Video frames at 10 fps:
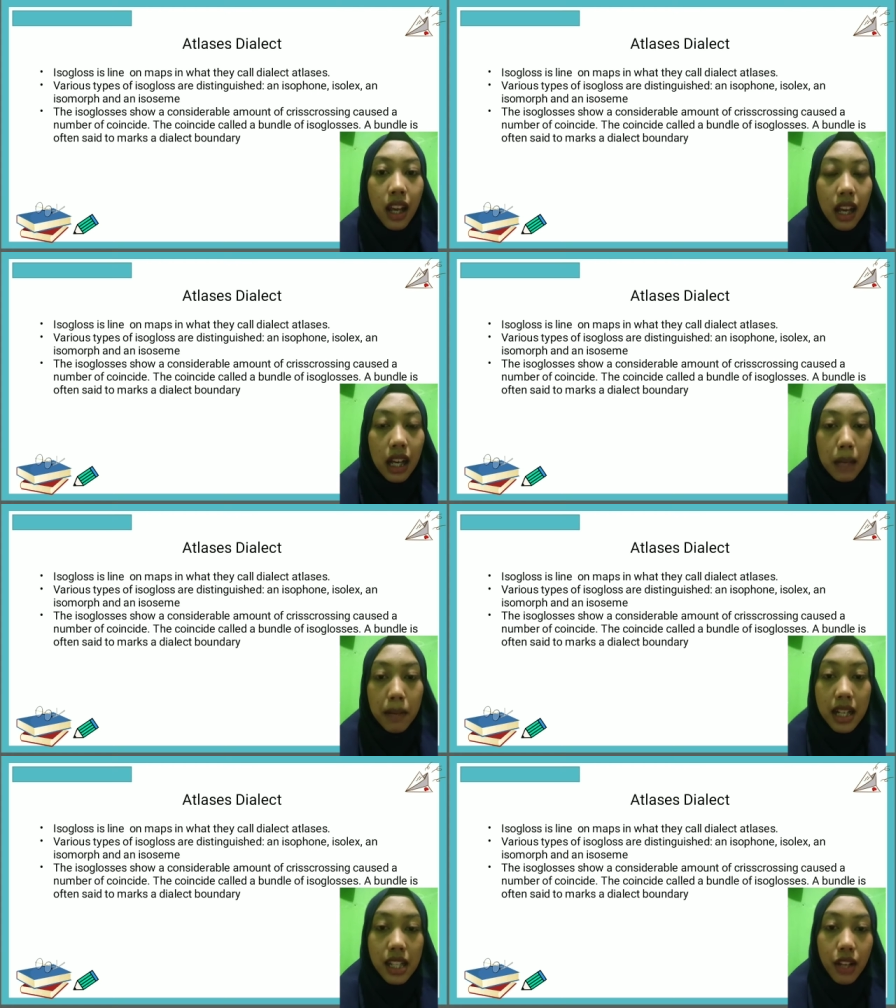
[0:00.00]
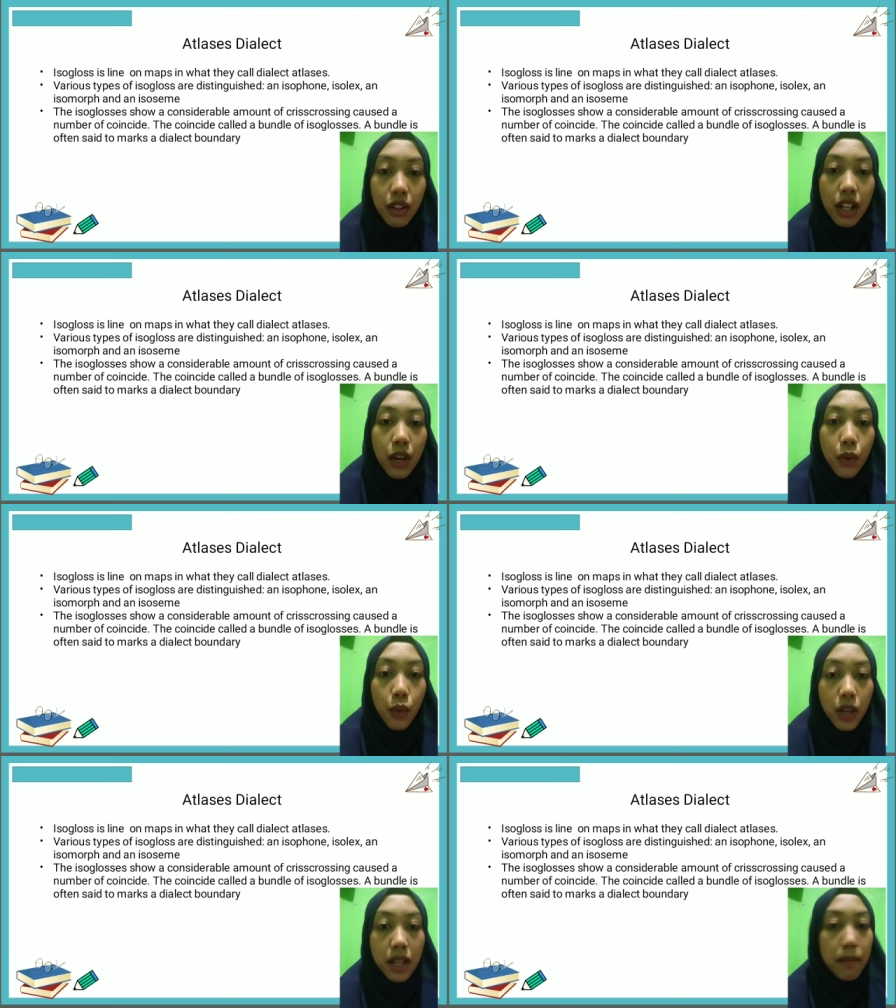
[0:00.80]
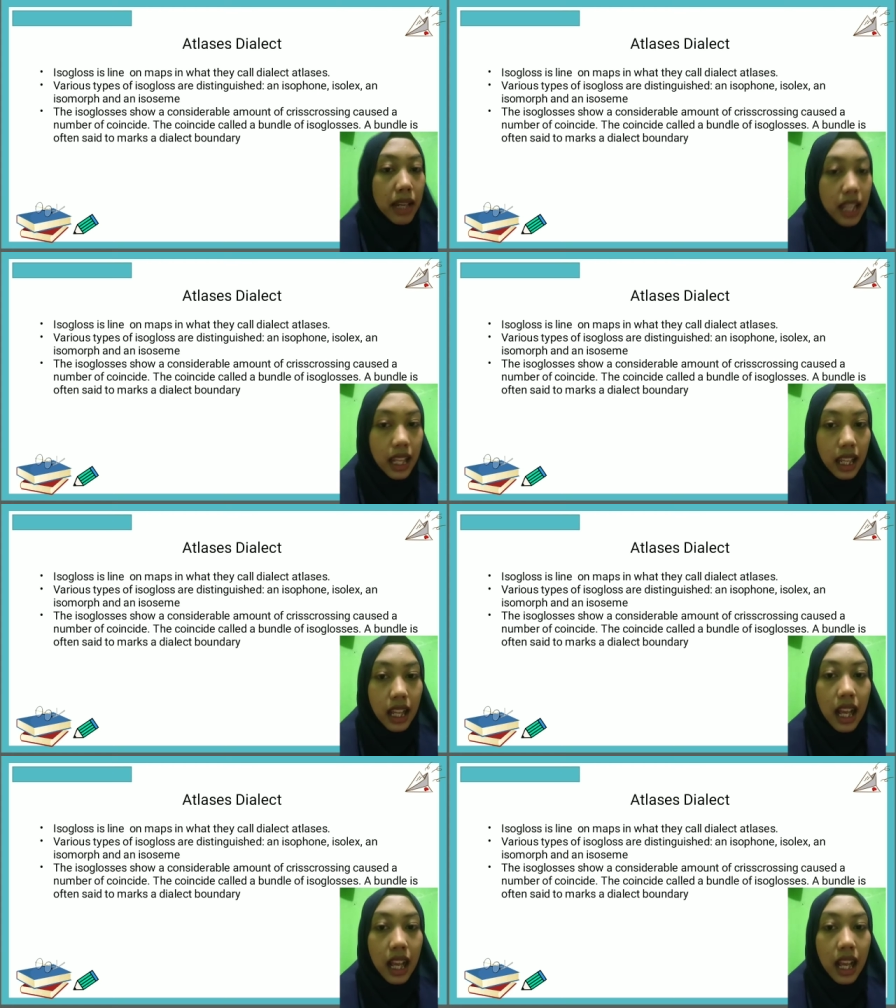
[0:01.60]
a particular word meaning.